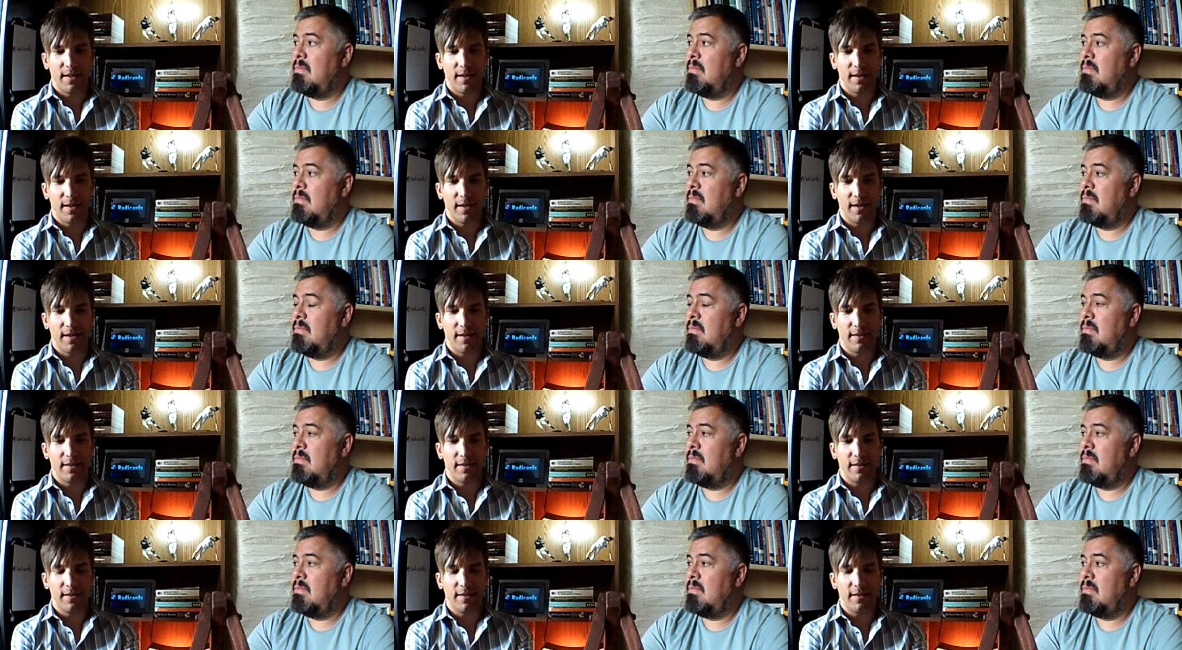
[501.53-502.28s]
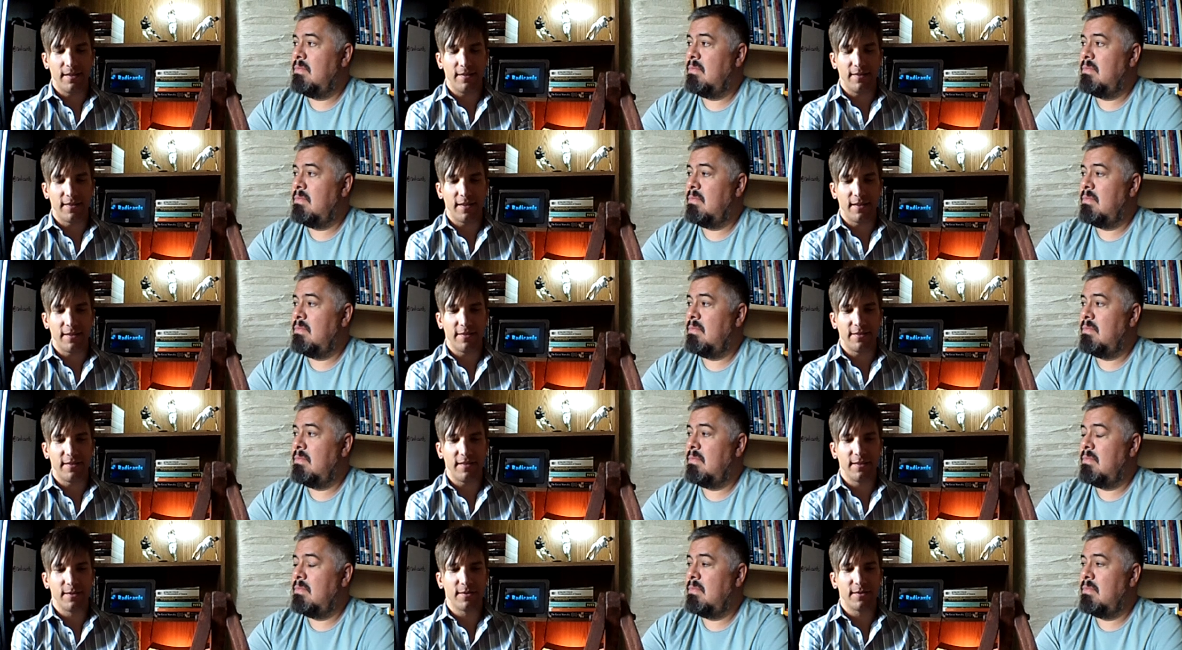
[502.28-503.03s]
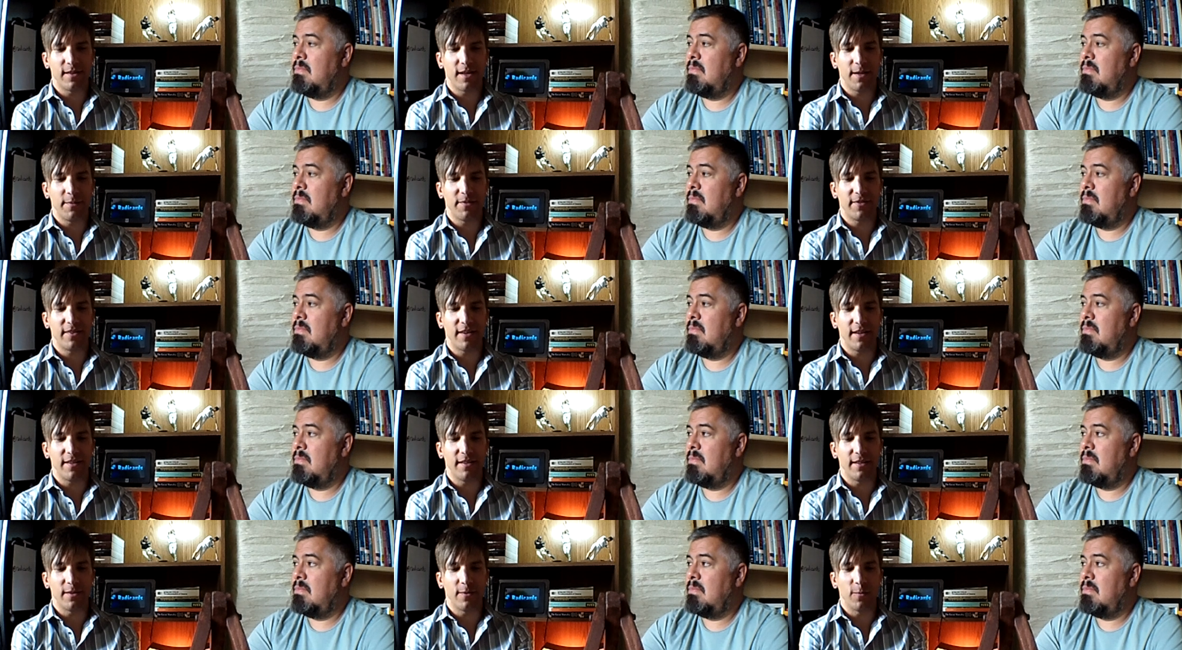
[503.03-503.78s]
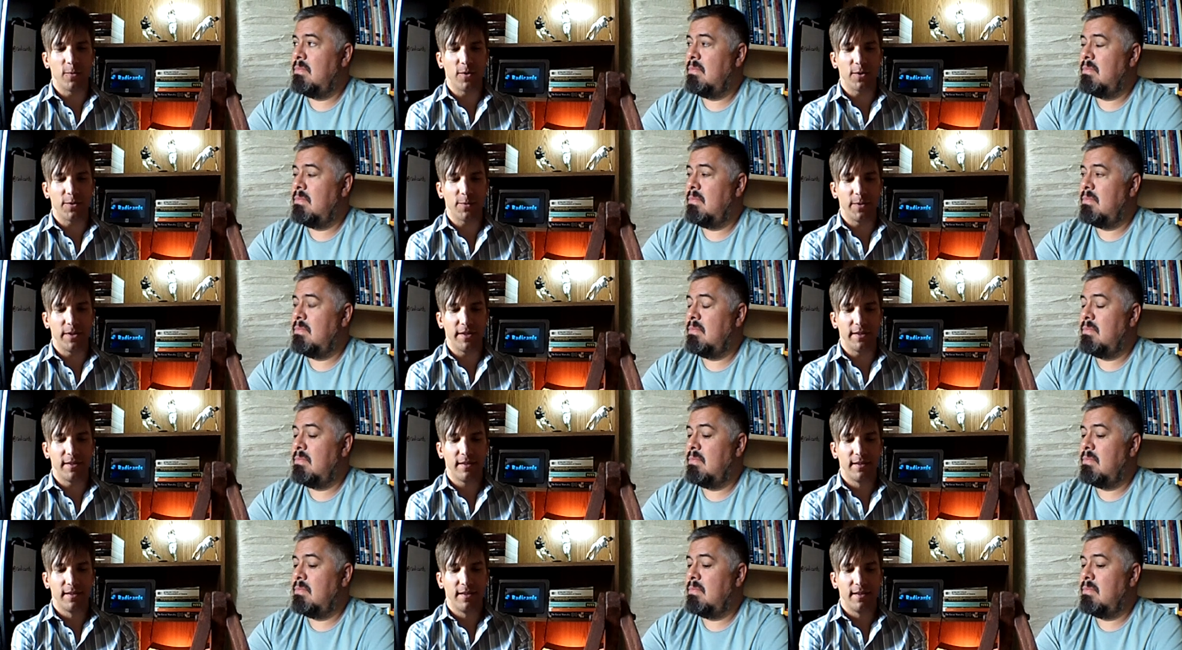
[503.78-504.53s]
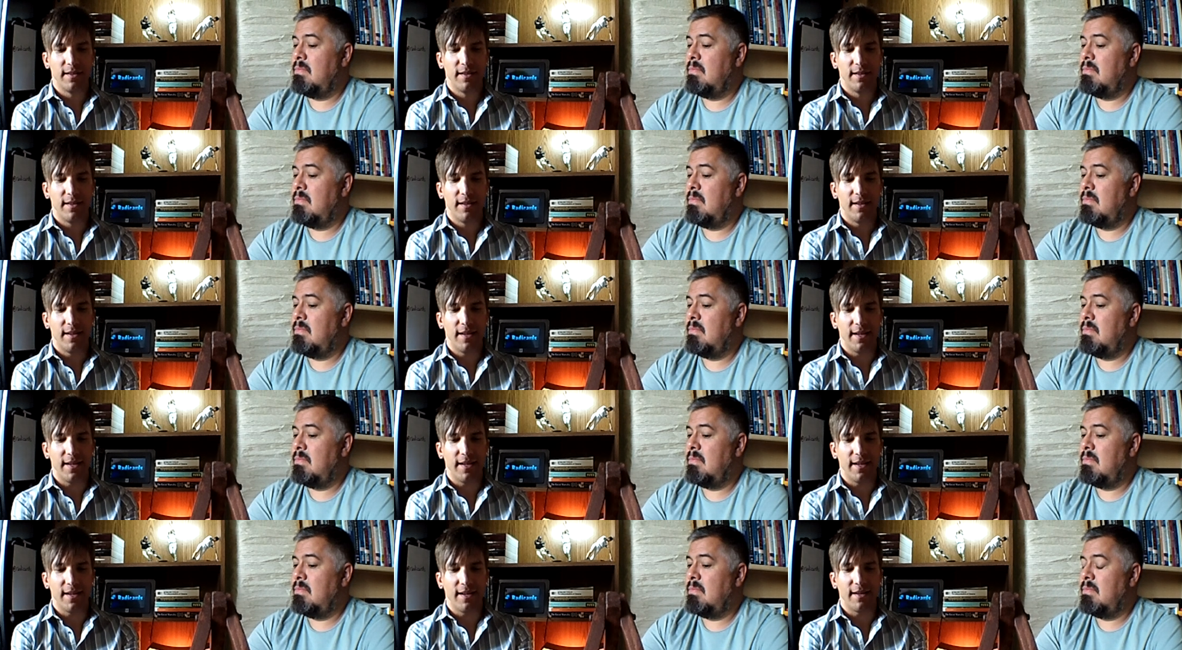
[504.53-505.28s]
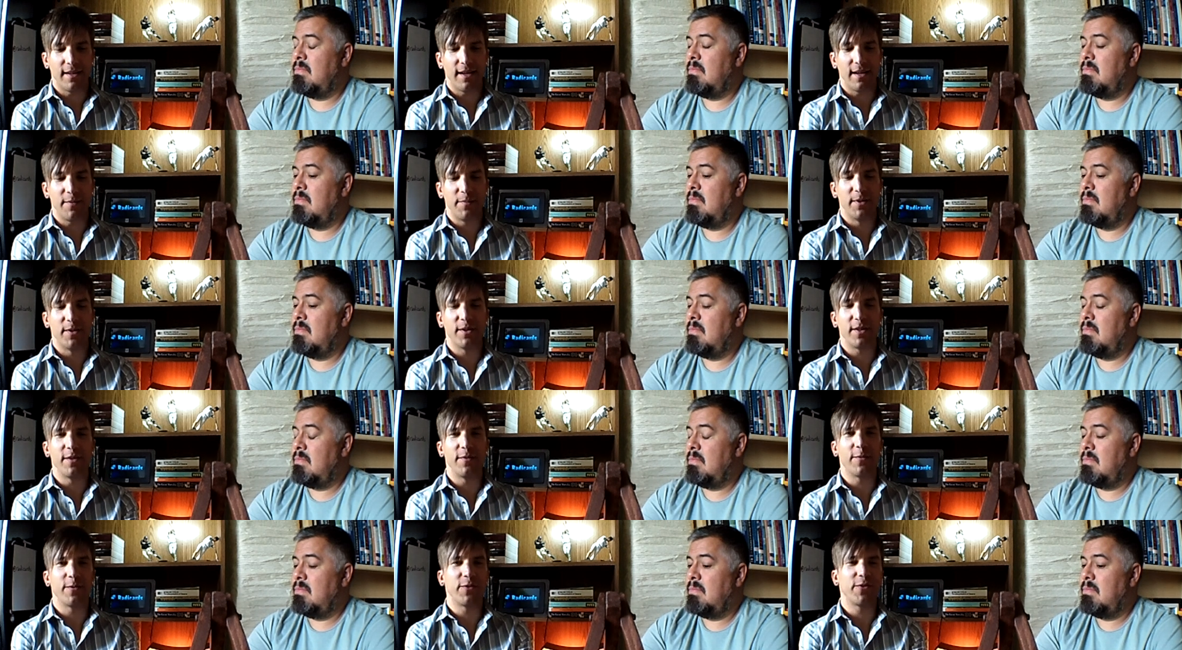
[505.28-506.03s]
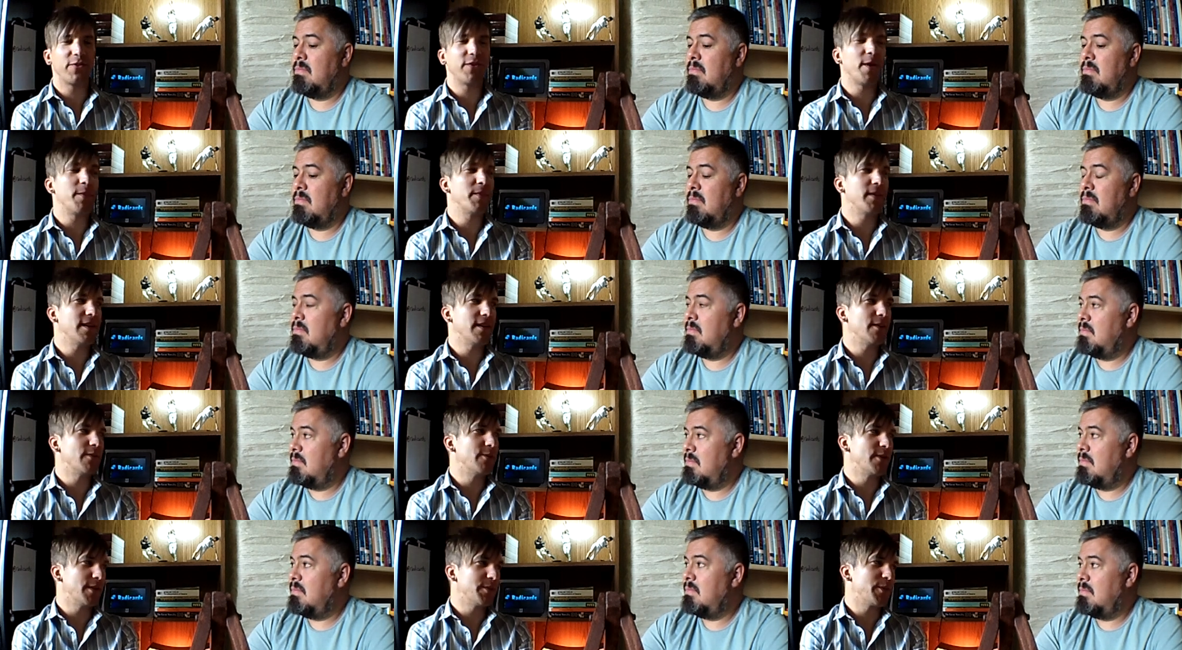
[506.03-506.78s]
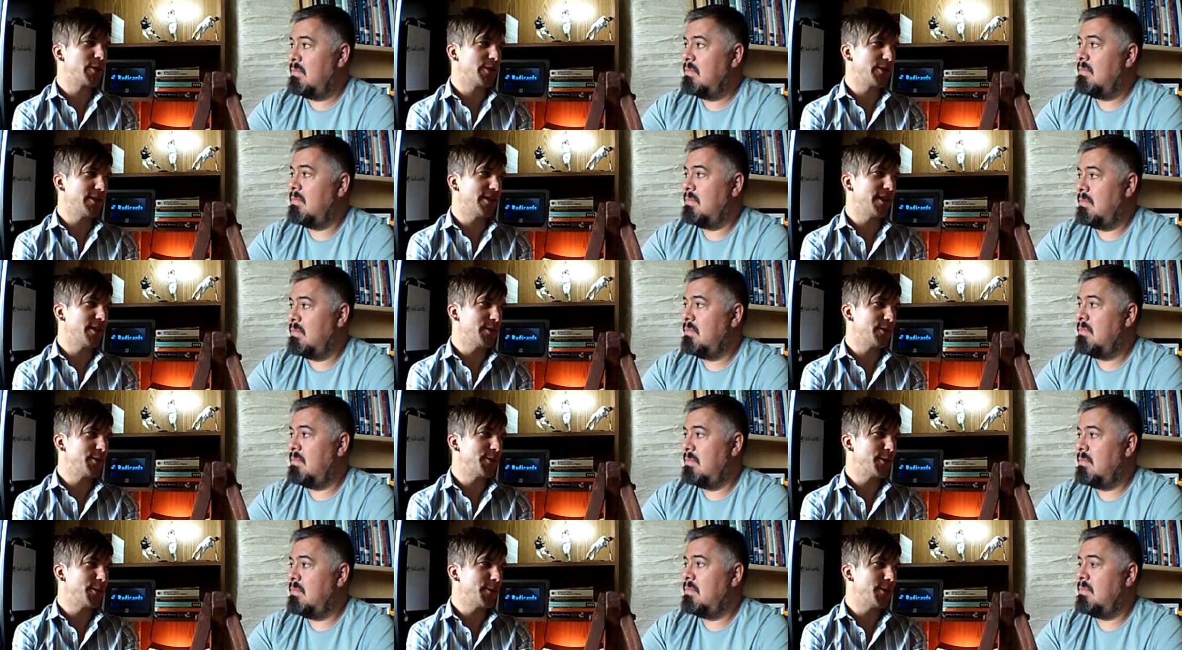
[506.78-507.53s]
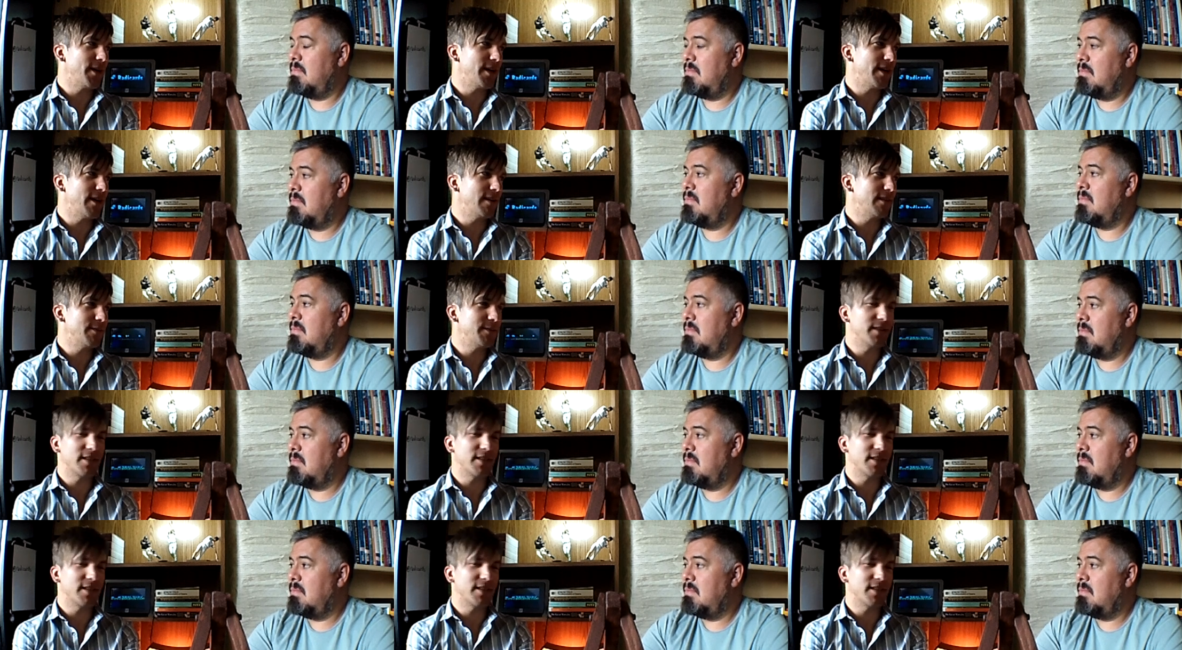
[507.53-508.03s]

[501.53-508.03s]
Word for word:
Speaker 1: And he's a single-time Cy Young Award winner, and I've been looking for something of Rick Porcello for a while.